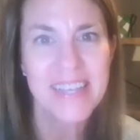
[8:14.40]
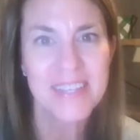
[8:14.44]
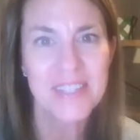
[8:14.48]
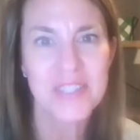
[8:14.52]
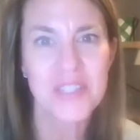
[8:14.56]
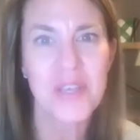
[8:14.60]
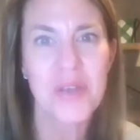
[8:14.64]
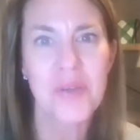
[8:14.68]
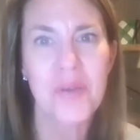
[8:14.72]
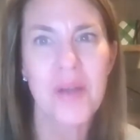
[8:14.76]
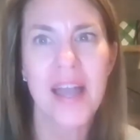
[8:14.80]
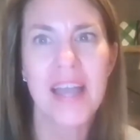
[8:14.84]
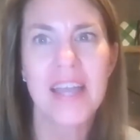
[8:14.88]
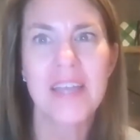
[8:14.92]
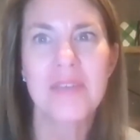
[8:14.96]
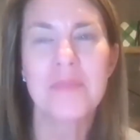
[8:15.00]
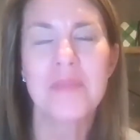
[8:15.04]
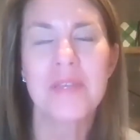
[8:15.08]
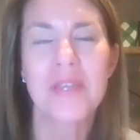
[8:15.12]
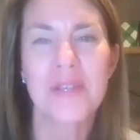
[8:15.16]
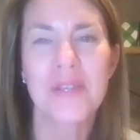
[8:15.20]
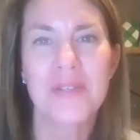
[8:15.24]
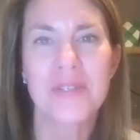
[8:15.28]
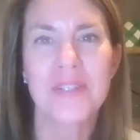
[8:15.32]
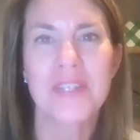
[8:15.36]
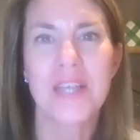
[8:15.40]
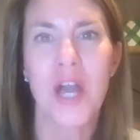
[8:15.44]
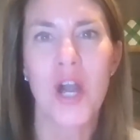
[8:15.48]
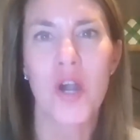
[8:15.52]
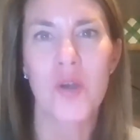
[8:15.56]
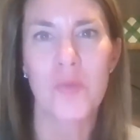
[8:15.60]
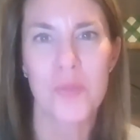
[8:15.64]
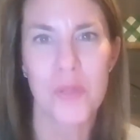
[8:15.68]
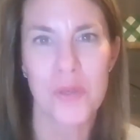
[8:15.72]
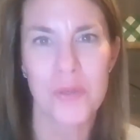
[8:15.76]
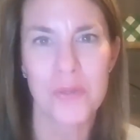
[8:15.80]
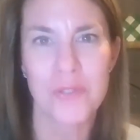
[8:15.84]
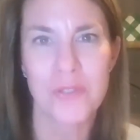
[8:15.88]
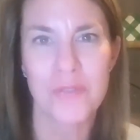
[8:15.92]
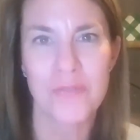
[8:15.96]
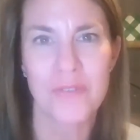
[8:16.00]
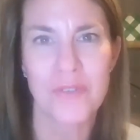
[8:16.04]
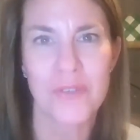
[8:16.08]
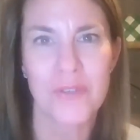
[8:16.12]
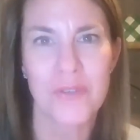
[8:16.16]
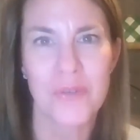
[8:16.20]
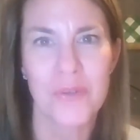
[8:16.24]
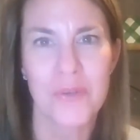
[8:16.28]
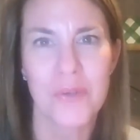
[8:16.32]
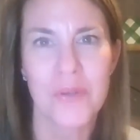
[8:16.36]
So I am here to help those of
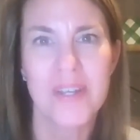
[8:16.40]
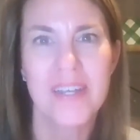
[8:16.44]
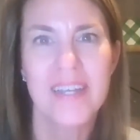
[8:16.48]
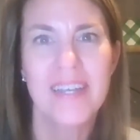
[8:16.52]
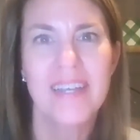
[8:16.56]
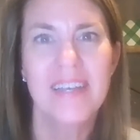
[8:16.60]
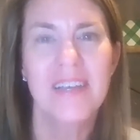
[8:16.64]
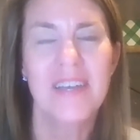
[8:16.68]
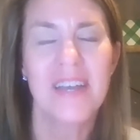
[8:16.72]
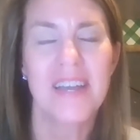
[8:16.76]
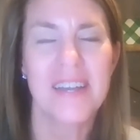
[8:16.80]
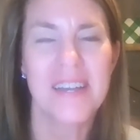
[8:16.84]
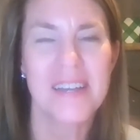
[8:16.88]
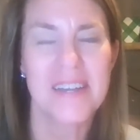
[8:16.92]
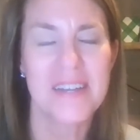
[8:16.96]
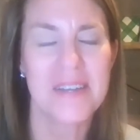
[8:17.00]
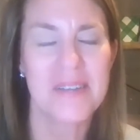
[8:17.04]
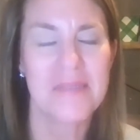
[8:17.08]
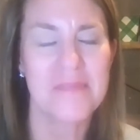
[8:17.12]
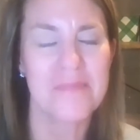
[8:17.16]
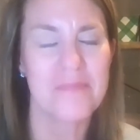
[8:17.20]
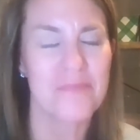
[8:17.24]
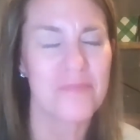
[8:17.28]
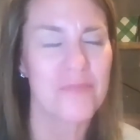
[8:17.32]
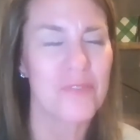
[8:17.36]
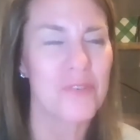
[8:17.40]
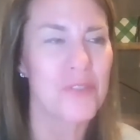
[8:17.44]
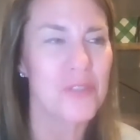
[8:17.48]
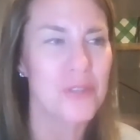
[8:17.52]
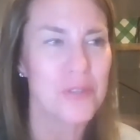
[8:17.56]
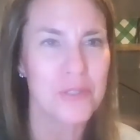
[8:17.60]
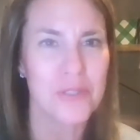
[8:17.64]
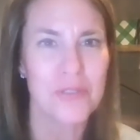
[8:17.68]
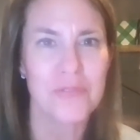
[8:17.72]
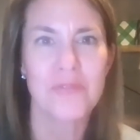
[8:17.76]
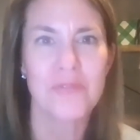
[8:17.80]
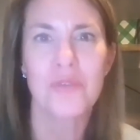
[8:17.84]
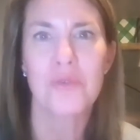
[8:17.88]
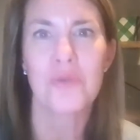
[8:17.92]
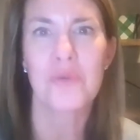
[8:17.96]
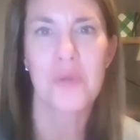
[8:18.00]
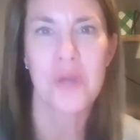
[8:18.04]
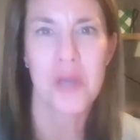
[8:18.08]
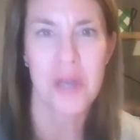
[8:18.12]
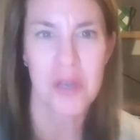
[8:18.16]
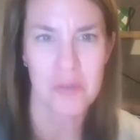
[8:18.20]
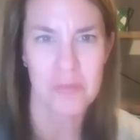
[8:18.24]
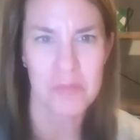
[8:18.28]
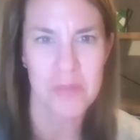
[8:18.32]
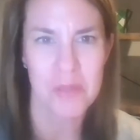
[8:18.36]
you, um, for those of you who
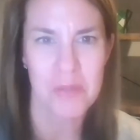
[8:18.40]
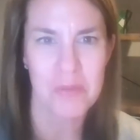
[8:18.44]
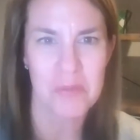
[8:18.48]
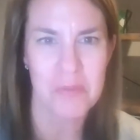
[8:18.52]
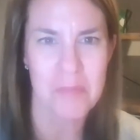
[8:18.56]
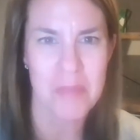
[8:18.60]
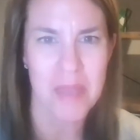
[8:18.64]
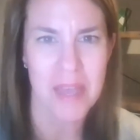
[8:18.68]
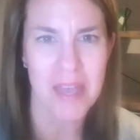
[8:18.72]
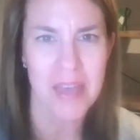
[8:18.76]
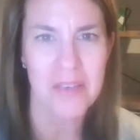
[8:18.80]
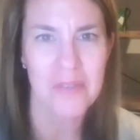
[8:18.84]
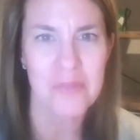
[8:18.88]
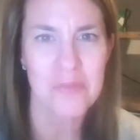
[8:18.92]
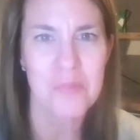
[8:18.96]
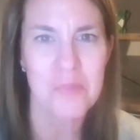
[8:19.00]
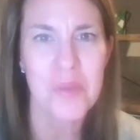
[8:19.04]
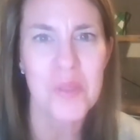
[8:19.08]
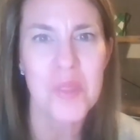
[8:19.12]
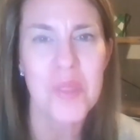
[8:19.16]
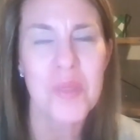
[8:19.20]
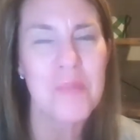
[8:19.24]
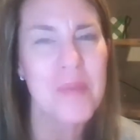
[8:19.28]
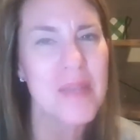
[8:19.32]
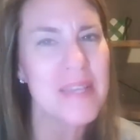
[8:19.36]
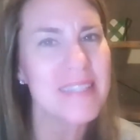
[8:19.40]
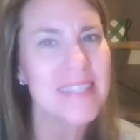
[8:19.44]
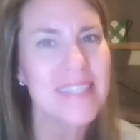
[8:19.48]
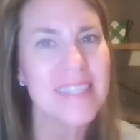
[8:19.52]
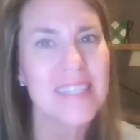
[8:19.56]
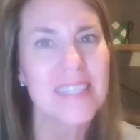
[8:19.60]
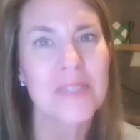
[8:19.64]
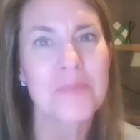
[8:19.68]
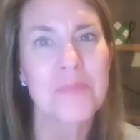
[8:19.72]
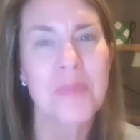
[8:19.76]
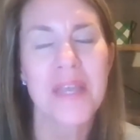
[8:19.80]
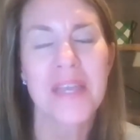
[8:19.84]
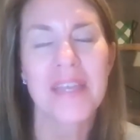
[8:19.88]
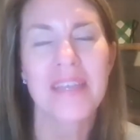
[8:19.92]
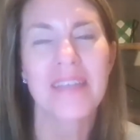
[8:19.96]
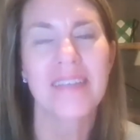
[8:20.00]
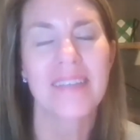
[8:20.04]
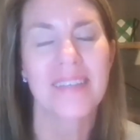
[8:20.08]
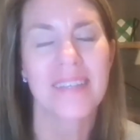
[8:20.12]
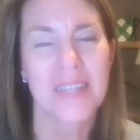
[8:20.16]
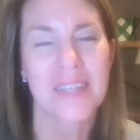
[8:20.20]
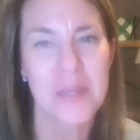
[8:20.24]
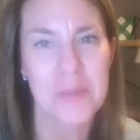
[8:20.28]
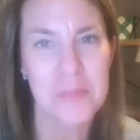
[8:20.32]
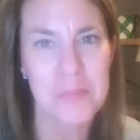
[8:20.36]
help me with math, but the basics make
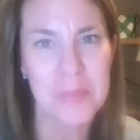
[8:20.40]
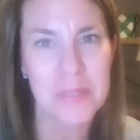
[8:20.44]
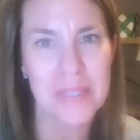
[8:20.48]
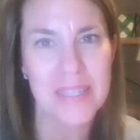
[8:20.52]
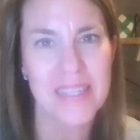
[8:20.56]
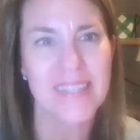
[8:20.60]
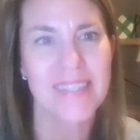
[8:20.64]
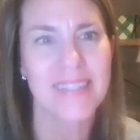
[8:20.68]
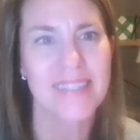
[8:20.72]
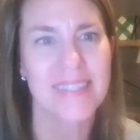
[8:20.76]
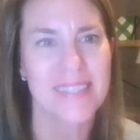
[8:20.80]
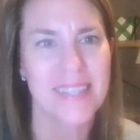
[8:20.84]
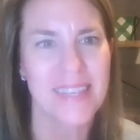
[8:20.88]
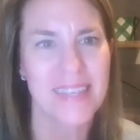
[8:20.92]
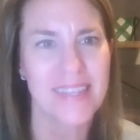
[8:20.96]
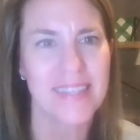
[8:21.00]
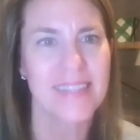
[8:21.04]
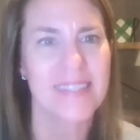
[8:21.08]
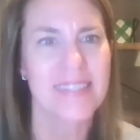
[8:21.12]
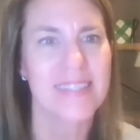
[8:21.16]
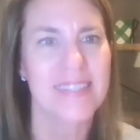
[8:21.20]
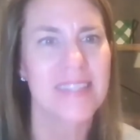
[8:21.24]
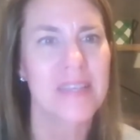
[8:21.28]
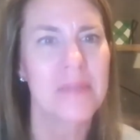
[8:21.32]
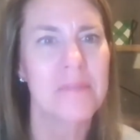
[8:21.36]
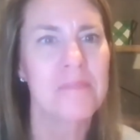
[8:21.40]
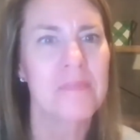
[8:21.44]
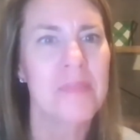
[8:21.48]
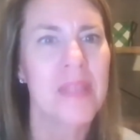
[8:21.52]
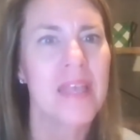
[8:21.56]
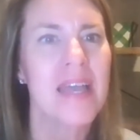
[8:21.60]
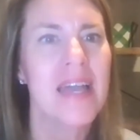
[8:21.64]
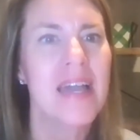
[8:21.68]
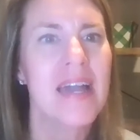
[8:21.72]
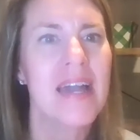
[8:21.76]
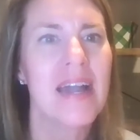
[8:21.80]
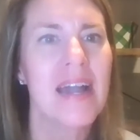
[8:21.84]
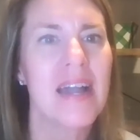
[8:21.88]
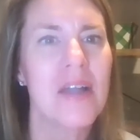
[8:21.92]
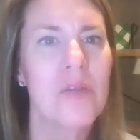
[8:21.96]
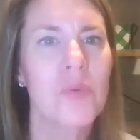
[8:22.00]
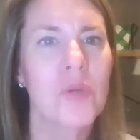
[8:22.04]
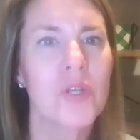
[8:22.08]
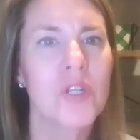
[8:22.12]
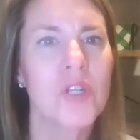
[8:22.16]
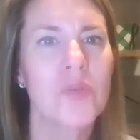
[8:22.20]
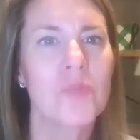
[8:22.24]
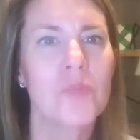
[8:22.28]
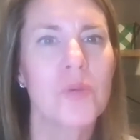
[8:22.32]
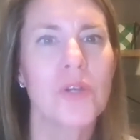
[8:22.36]
complete sense. I
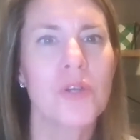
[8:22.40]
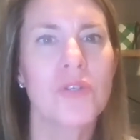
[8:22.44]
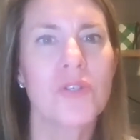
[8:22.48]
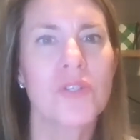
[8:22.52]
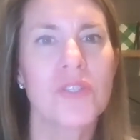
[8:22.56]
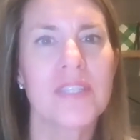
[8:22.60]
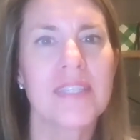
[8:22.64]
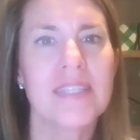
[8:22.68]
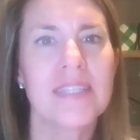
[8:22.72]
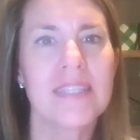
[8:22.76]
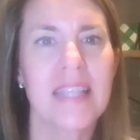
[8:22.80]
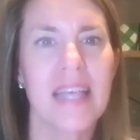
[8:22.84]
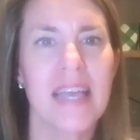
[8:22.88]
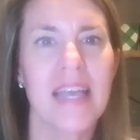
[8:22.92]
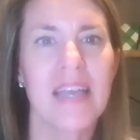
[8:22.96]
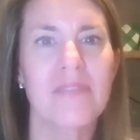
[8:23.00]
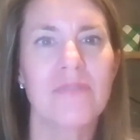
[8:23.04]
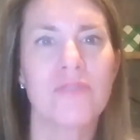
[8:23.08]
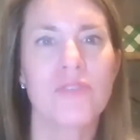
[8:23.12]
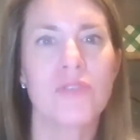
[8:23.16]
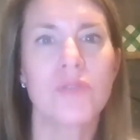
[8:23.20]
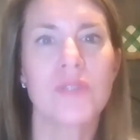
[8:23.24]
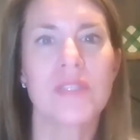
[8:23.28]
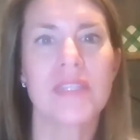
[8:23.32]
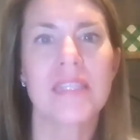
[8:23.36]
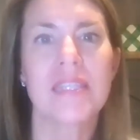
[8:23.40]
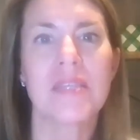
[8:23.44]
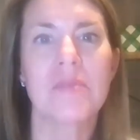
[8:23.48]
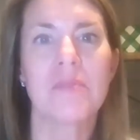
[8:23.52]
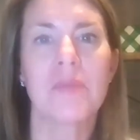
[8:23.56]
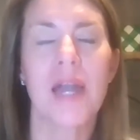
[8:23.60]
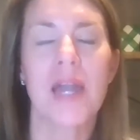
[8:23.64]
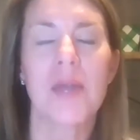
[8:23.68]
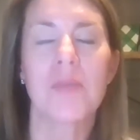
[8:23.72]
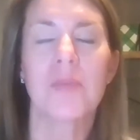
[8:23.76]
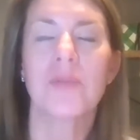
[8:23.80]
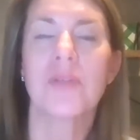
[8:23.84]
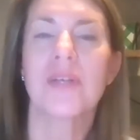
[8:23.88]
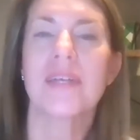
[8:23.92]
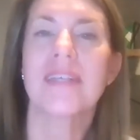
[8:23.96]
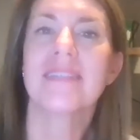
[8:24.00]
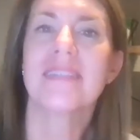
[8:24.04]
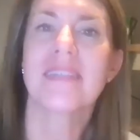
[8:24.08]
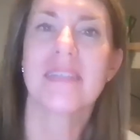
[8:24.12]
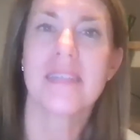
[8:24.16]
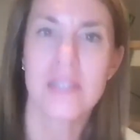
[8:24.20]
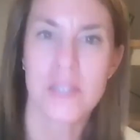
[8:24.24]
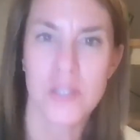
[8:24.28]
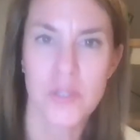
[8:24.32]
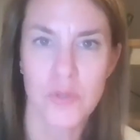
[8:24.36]
want to approach this life using the Bible as
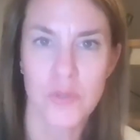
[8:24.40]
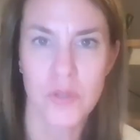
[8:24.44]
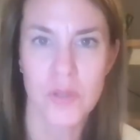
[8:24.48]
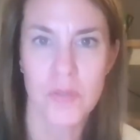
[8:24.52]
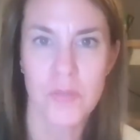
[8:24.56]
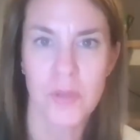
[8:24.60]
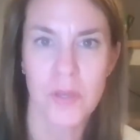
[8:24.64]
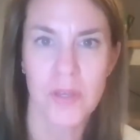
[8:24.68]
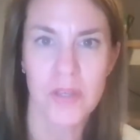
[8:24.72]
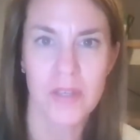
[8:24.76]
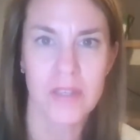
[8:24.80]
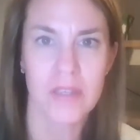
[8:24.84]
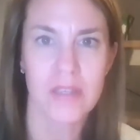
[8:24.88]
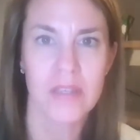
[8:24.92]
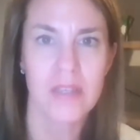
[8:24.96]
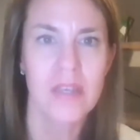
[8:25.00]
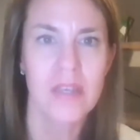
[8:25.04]
a history book.